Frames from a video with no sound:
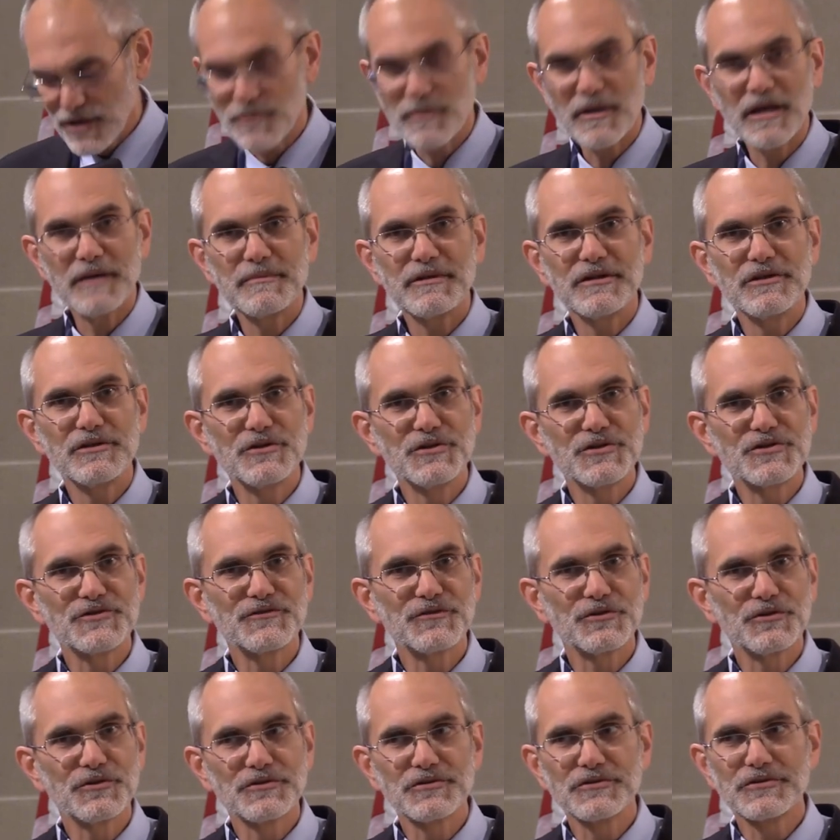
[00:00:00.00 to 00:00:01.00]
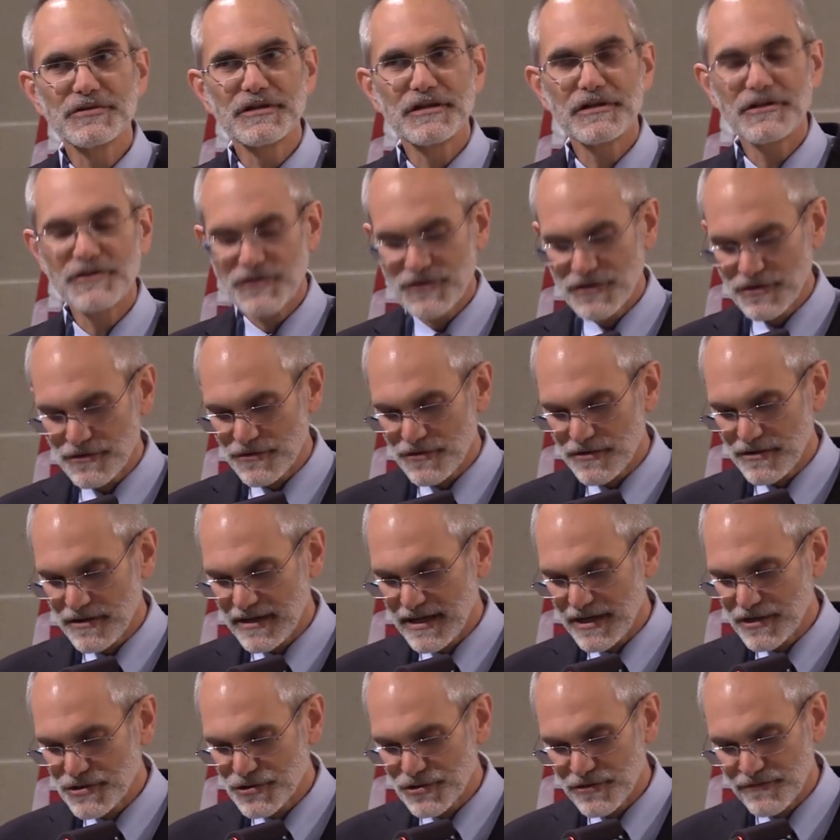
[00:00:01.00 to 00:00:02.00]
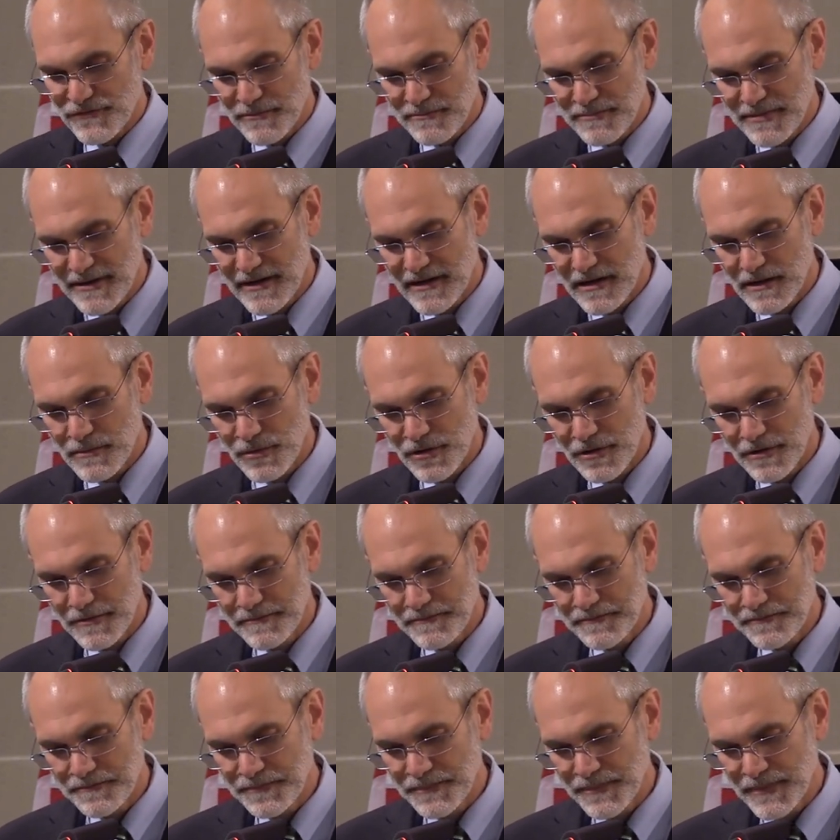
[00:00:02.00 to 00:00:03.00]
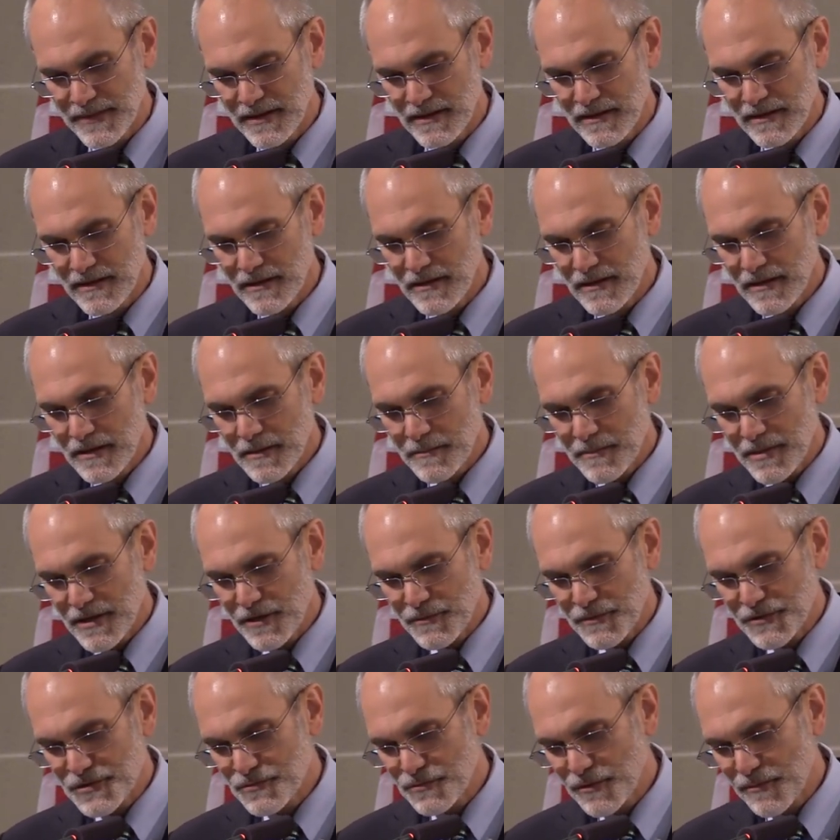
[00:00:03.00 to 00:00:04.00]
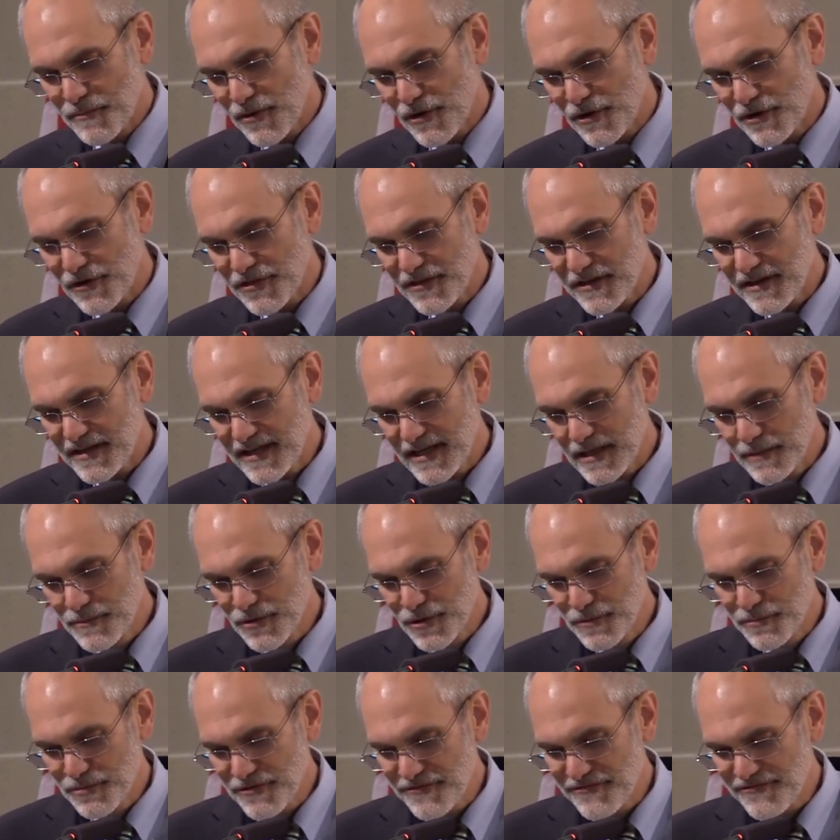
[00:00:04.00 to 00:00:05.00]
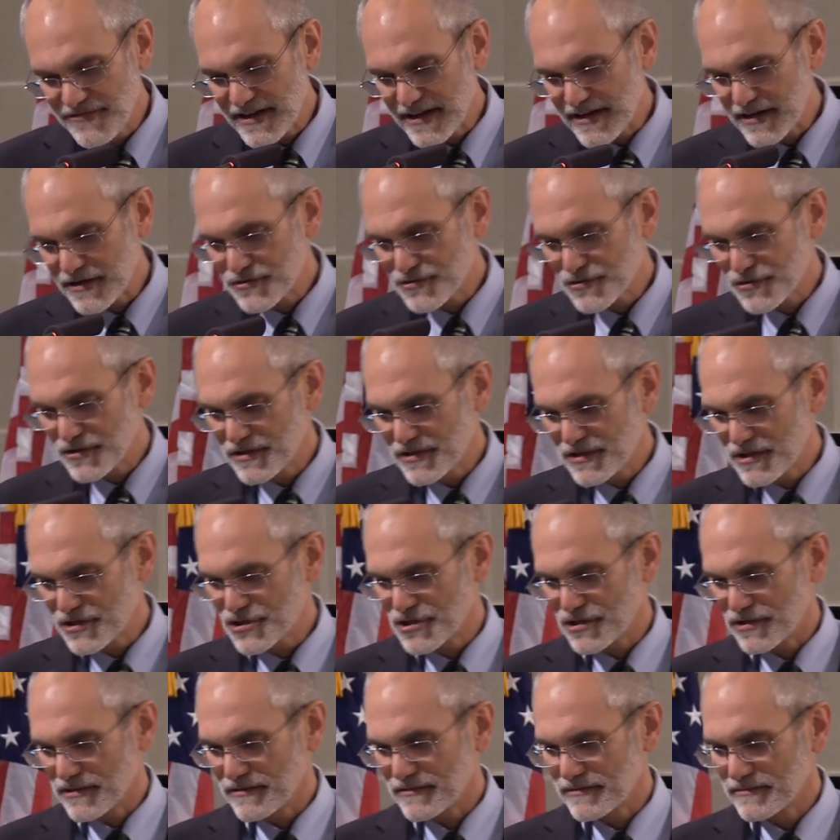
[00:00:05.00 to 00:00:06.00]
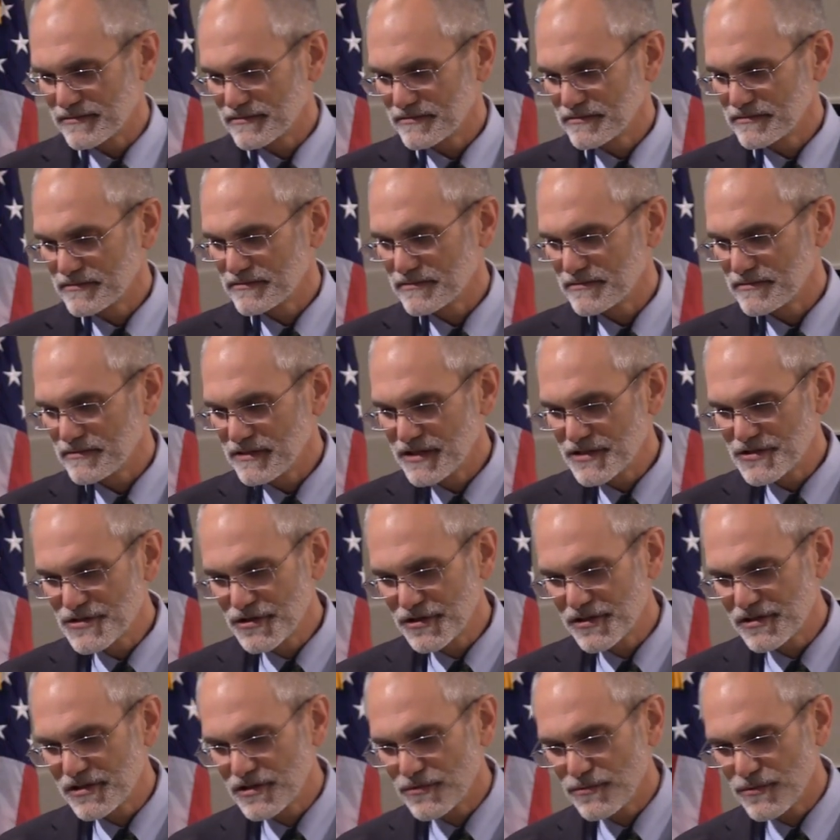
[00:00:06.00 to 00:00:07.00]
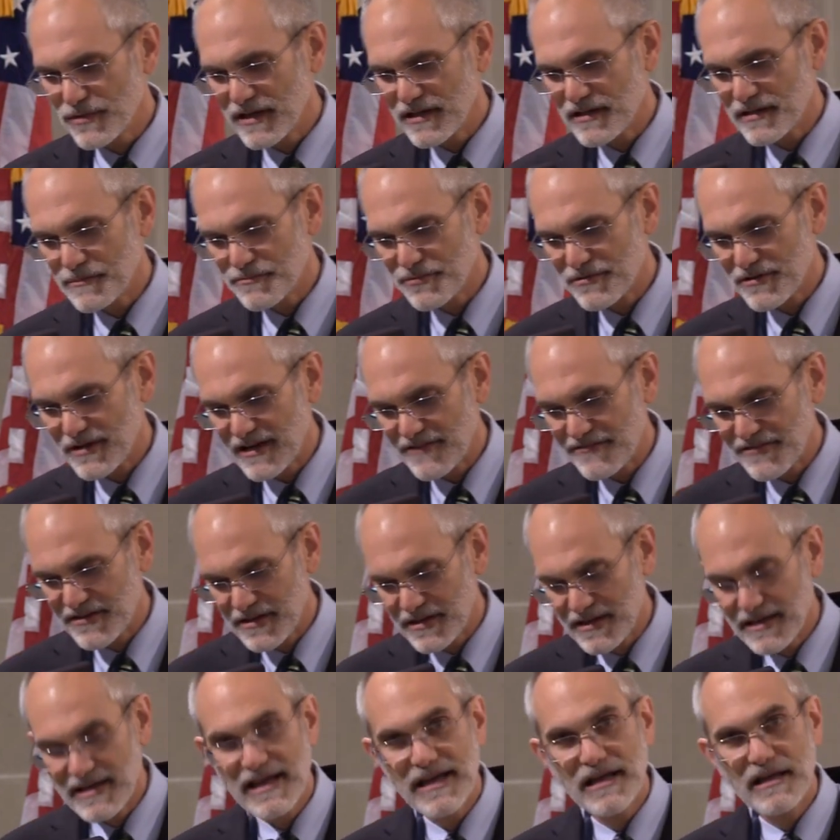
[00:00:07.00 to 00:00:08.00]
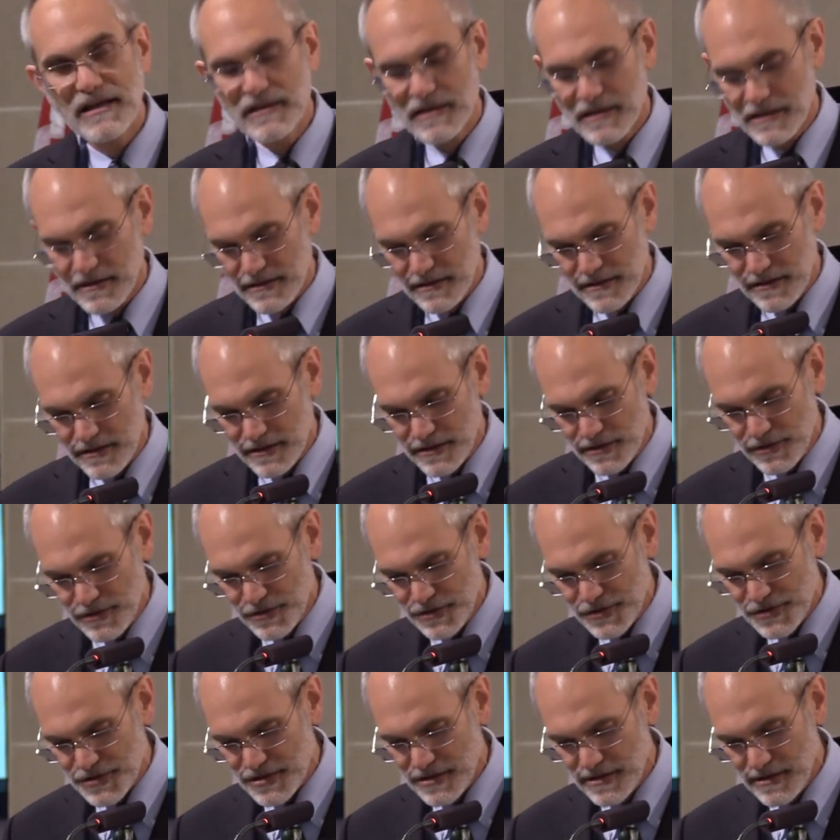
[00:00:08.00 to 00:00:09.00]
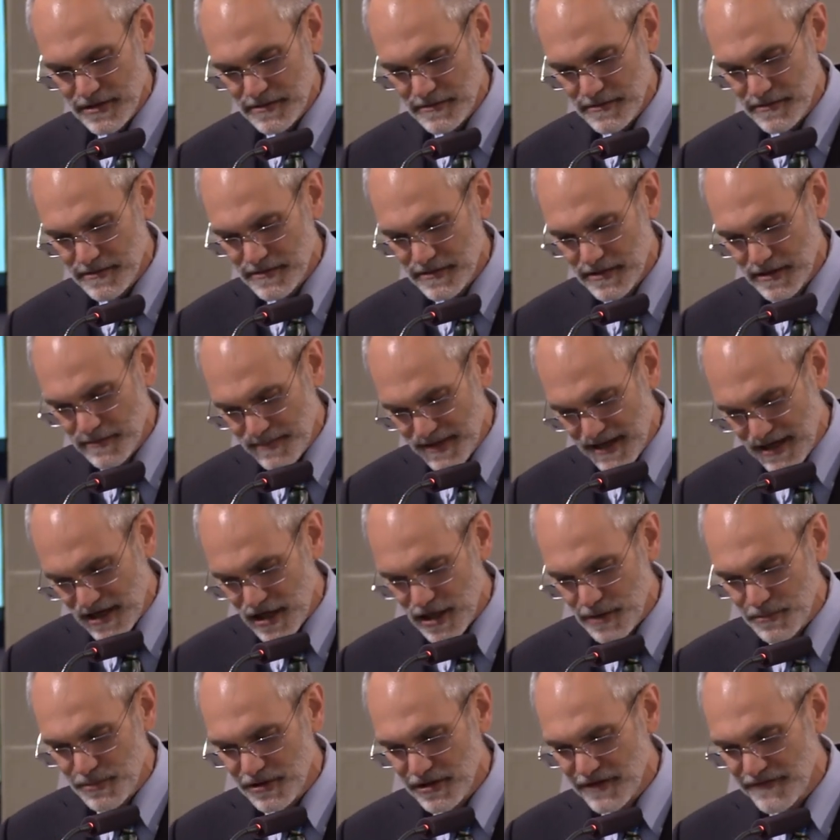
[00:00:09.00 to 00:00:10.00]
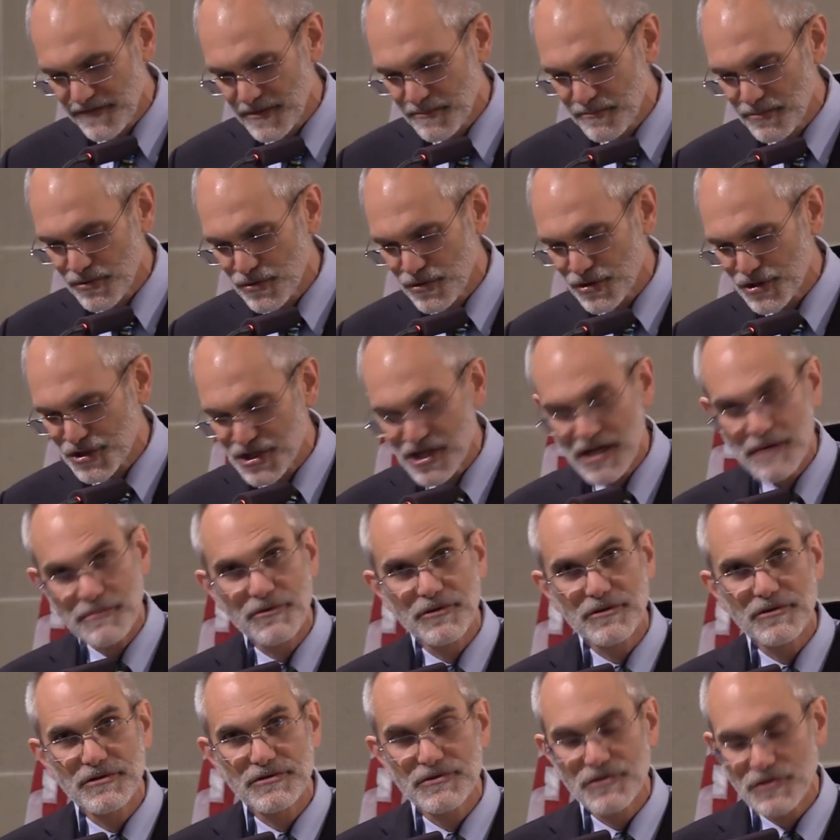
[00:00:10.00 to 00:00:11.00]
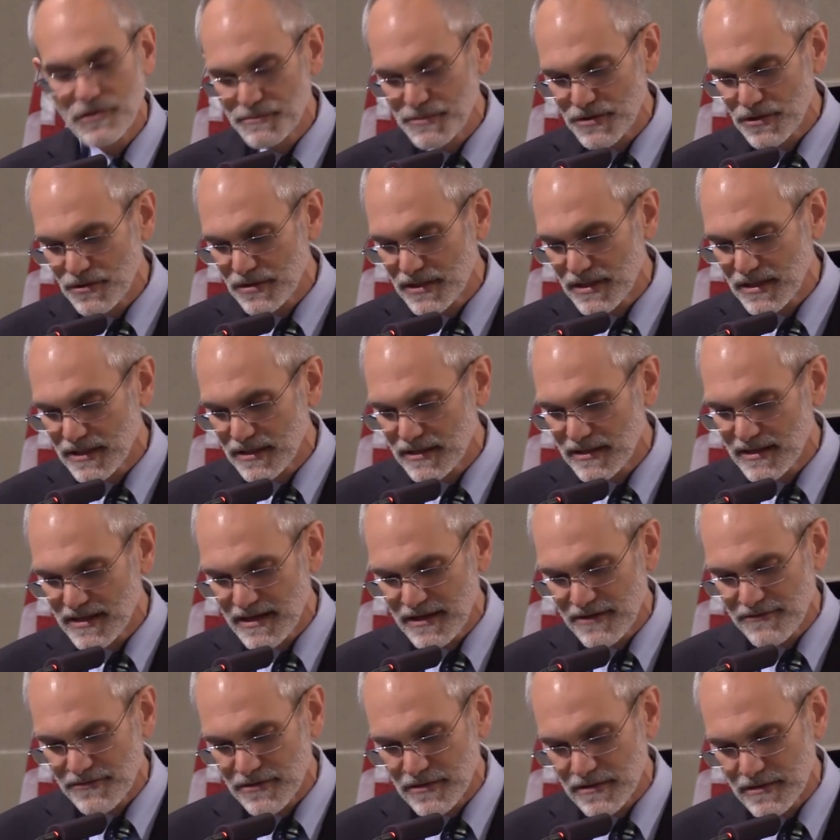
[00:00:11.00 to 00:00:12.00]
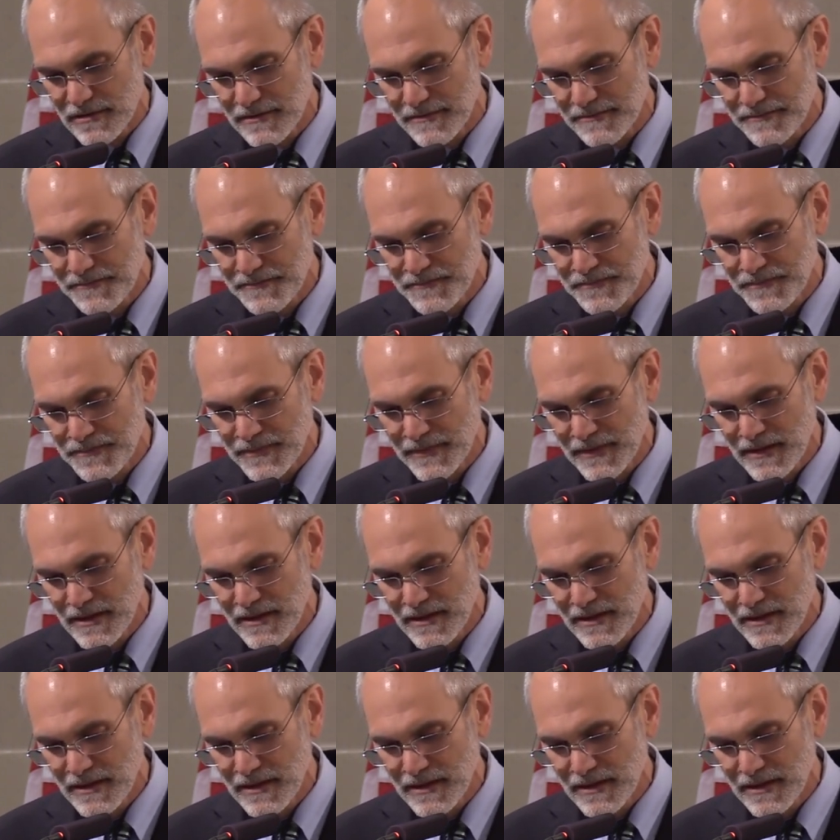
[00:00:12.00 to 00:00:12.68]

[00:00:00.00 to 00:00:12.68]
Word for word: Here it might be useful to consider the nature of a parable. Parables were part of the Hebrew prophetic tradition. let's look at the way the prophet Nathan used the parable of the poor shepherd to King David.